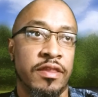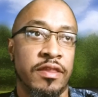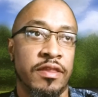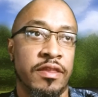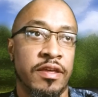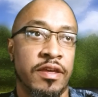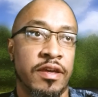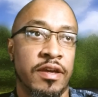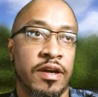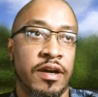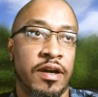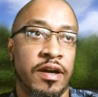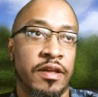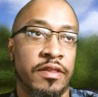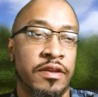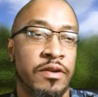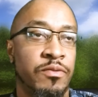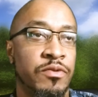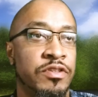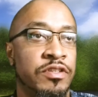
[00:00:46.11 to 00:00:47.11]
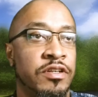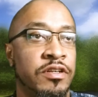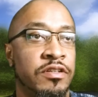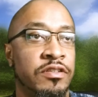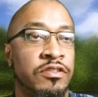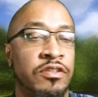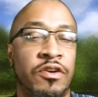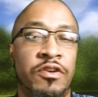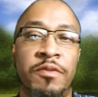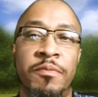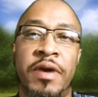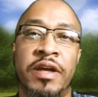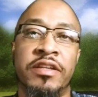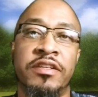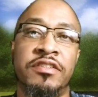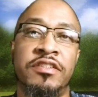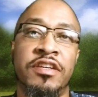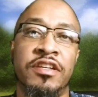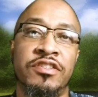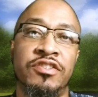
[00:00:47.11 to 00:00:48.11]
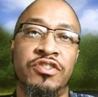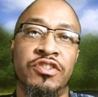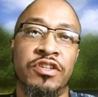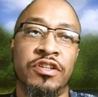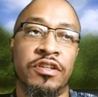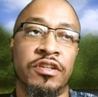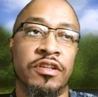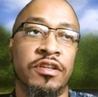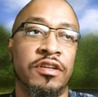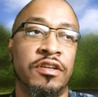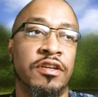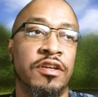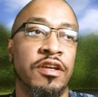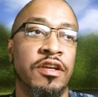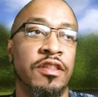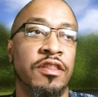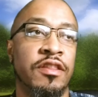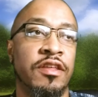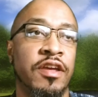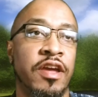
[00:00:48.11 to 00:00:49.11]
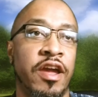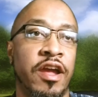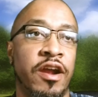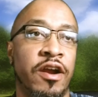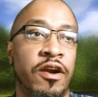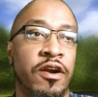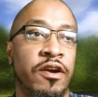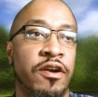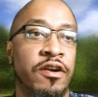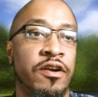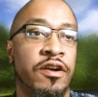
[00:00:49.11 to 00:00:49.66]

there was a certain amount of tension in the air.